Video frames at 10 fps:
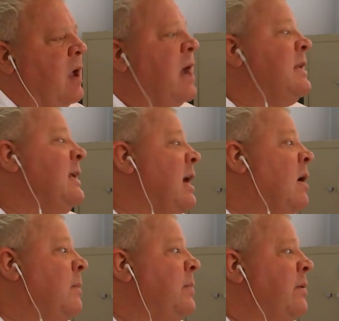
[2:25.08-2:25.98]
I need
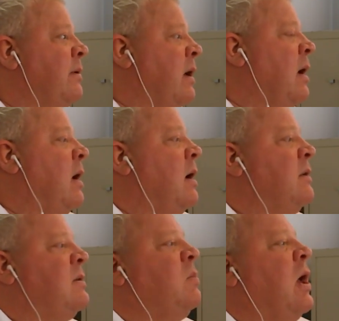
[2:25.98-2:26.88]
help,
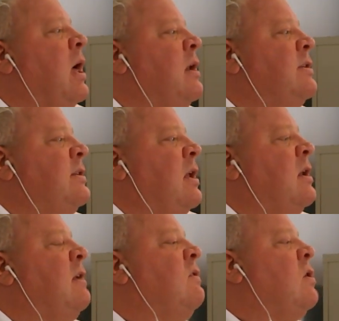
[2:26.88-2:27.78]
to be honest.
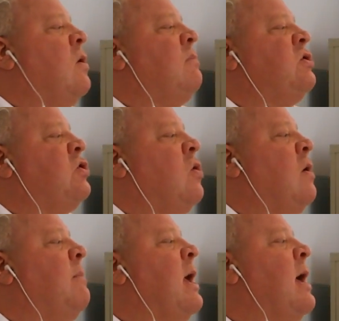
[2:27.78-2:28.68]
And even though I'm a
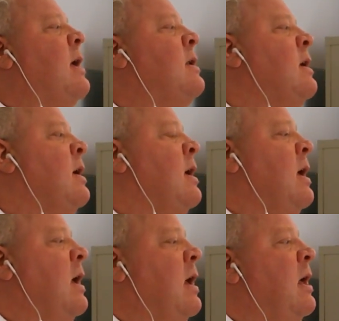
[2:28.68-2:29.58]
strong man
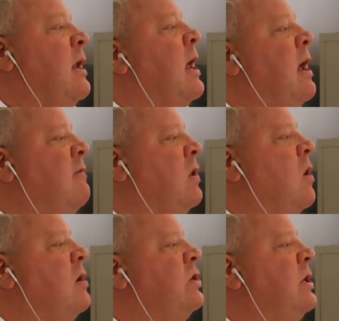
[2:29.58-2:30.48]
and I have a large